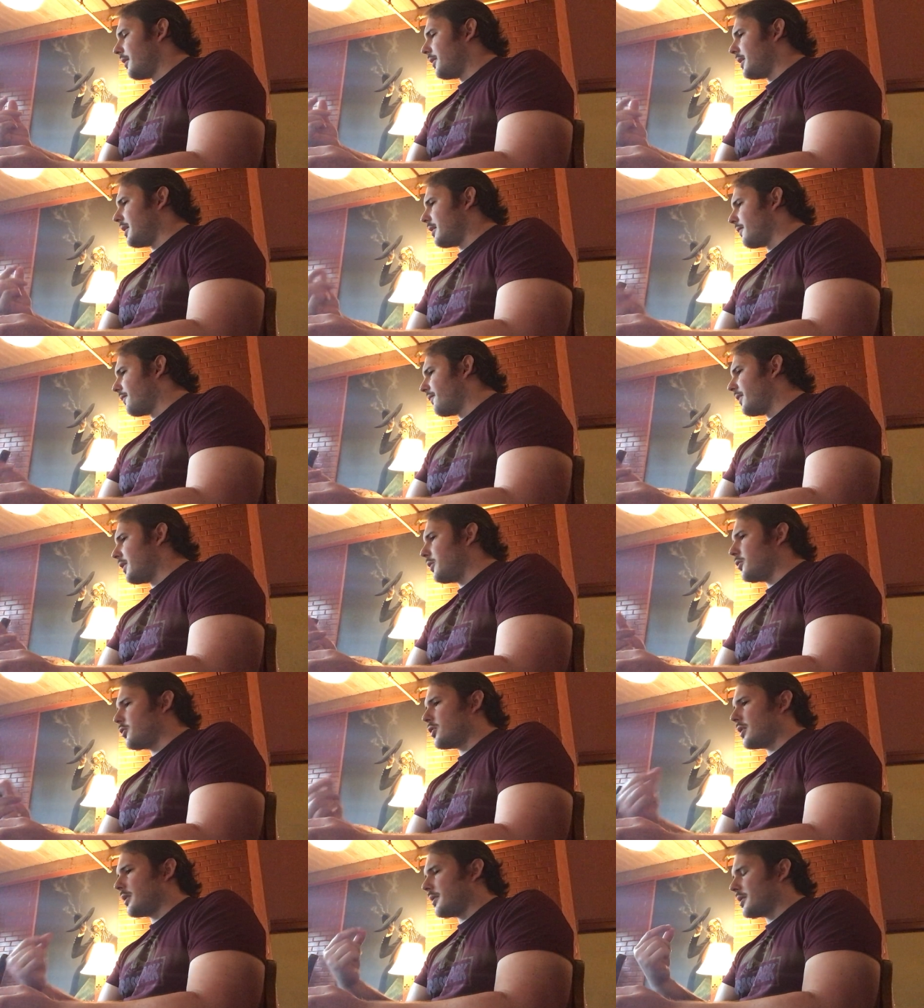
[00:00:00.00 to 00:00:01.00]
the
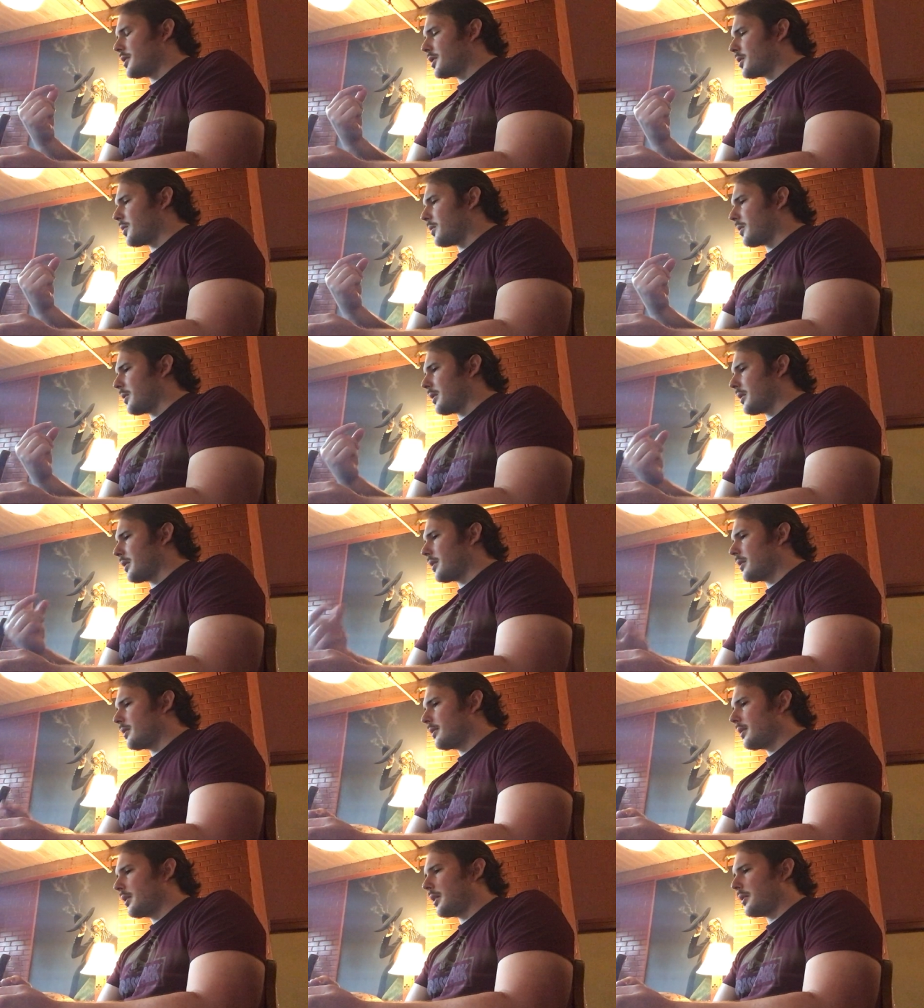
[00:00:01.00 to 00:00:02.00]
infusions or,
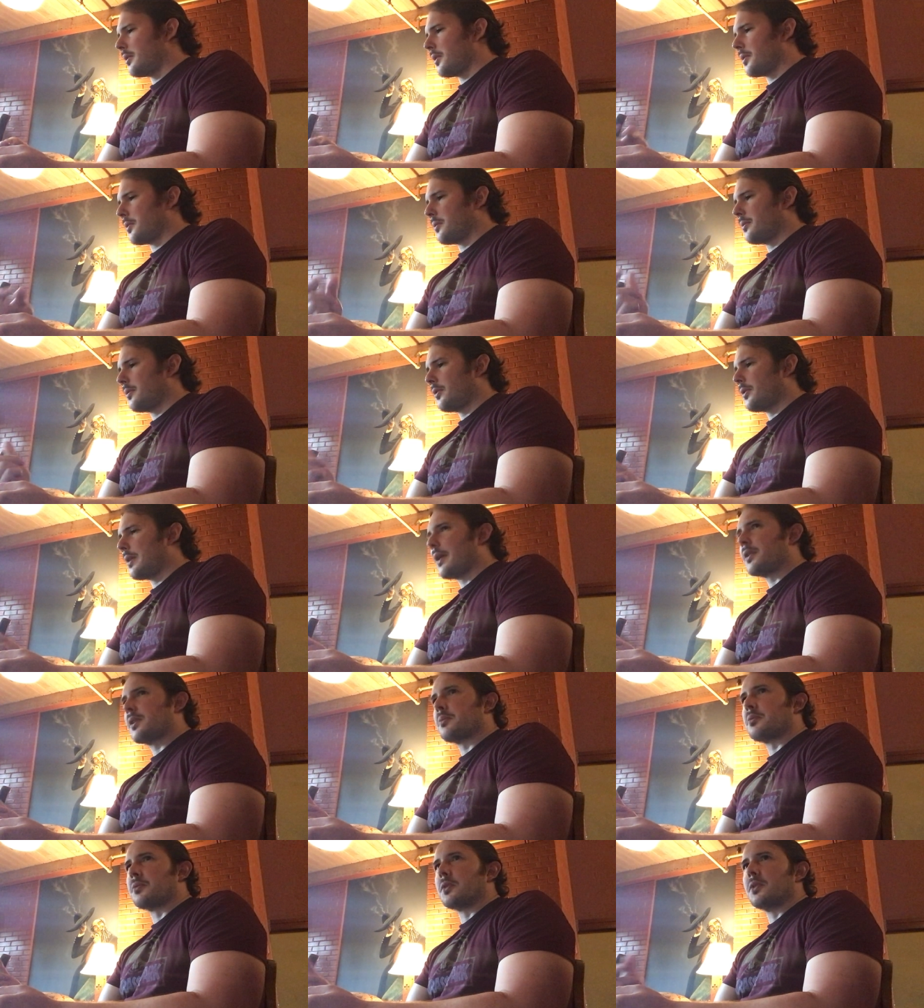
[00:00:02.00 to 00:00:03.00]
you know, the
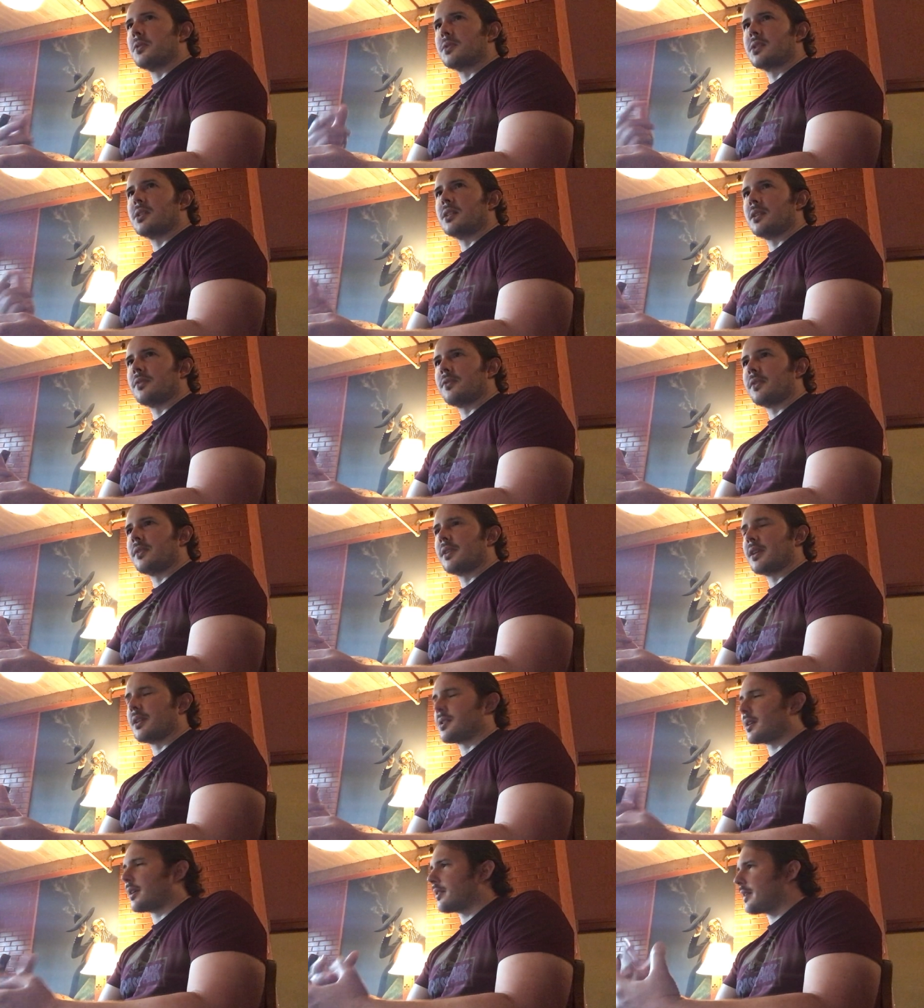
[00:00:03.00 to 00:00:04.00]
ground up roots and different
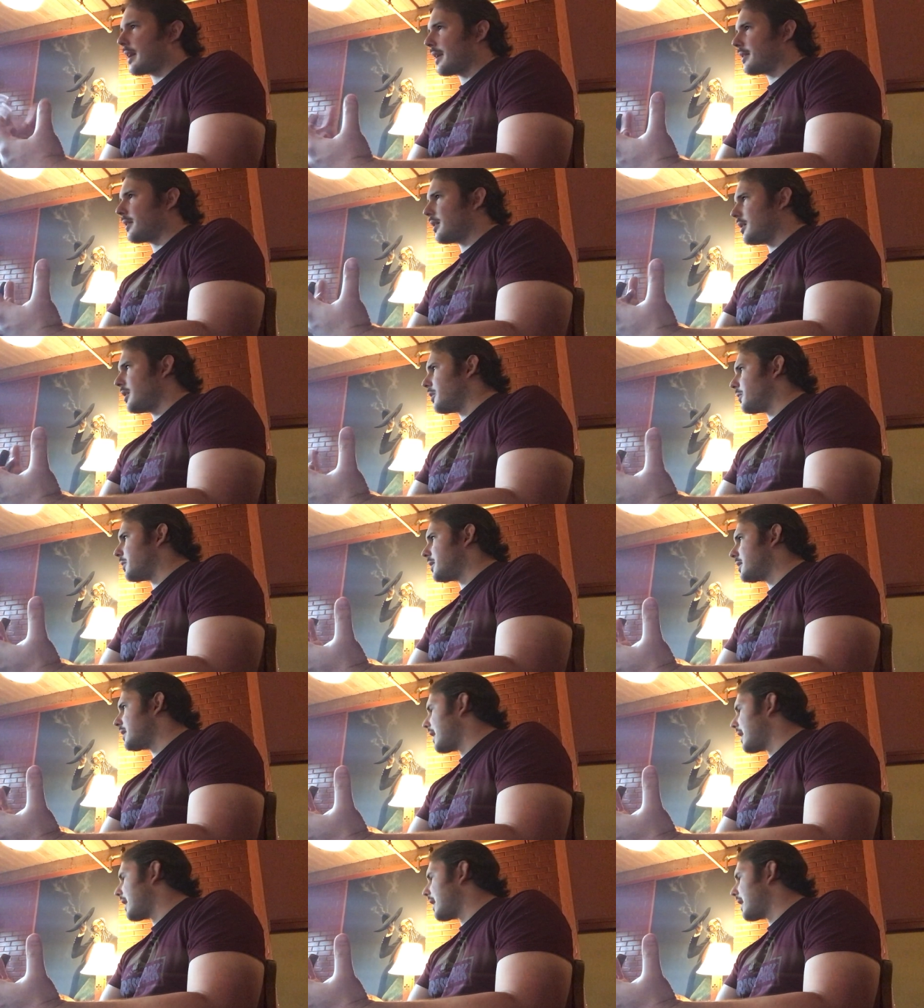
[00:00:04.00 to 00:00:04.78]
things like that that you would